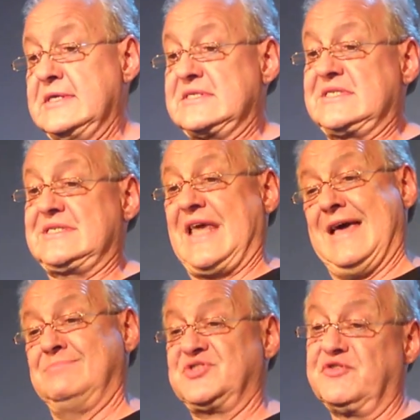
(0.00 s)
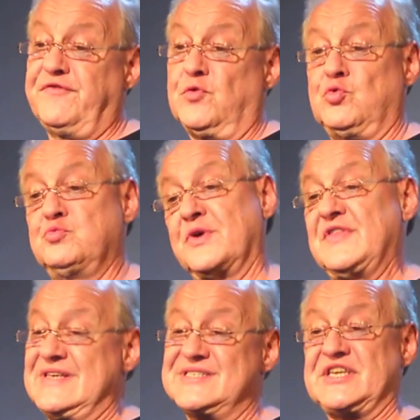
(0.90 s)
stabs the food
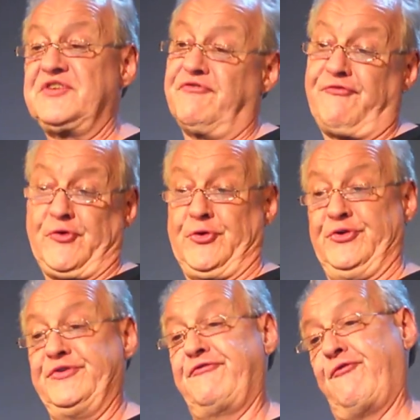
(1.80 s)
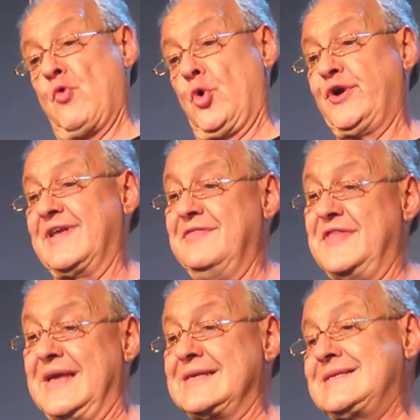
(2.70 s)
with his inverted fork, and
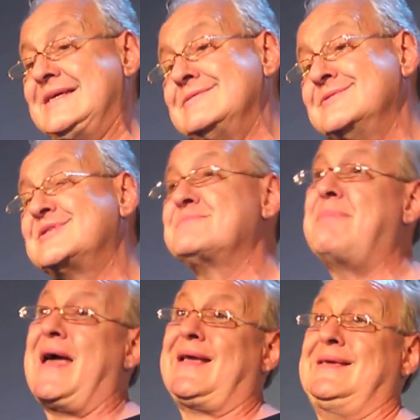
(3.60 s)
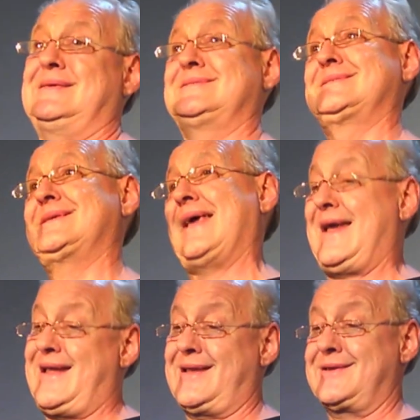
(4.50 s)
then tilts back his
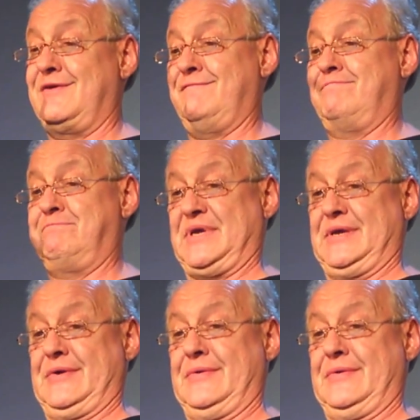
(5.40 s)
can of beer.